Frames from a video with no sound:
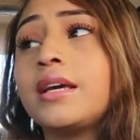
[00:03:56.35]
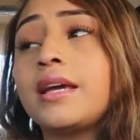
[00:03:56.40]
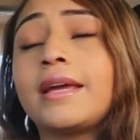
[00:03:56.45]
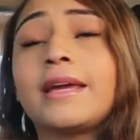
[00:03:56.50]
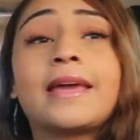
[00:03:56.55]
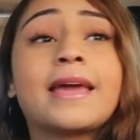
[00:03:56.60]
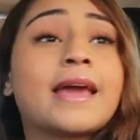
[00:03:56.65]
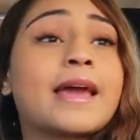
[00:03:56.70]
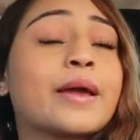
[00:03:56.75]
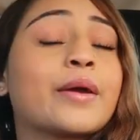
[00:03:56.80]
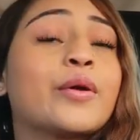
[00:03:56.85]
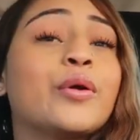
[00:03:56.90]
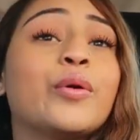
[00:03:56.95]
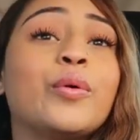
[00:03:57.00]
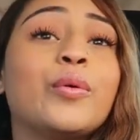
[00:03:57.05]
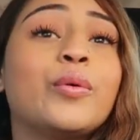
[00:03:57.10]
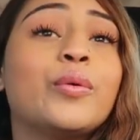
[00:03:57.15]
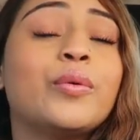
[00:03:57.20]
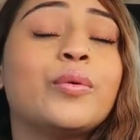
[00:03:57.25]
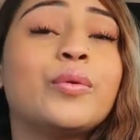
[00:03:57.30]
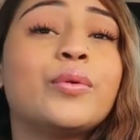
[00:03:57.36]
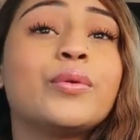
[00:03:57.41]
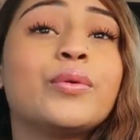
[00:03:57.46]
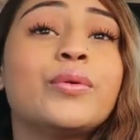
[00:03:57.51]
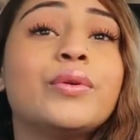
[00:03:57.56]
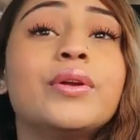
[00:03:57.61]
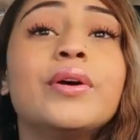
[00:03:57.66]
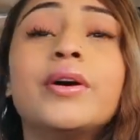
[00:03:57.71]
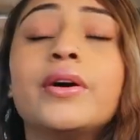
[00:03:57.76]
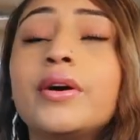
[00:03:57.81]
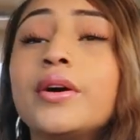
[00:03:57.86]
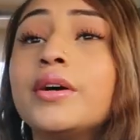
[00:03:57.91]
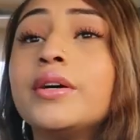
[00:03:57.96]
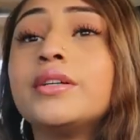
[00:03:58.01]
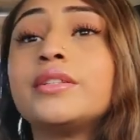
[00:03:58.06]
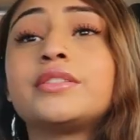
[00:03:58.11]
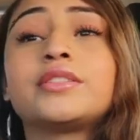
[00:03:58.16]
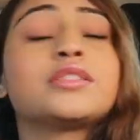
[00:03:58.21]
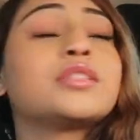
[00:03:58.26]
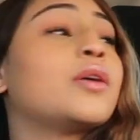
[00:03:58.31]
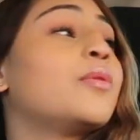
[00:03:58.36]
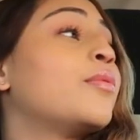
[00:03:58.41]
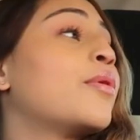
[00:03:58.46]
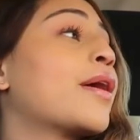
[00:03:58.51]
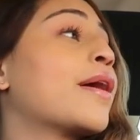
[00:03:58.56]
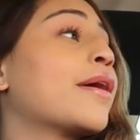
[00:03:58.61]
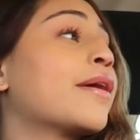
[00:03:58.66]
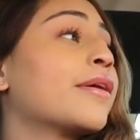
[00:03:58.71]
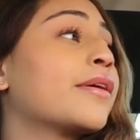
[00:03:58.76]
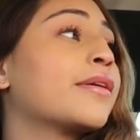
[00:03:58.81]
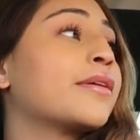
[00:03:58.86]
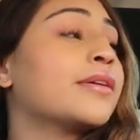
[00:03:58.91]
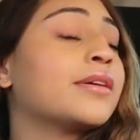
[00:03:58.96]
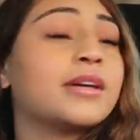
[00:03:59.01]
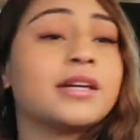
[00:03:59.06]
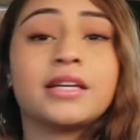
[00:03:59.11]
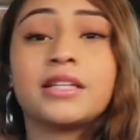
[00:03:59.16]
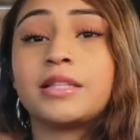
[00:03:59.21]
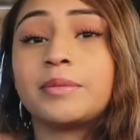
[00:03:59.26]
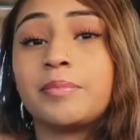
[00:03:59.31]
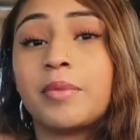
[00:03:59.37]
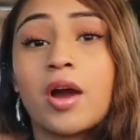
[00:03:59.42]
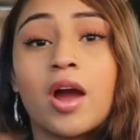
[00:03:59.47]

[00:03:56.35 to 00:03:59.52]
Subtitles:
in Cancun, somewhere at the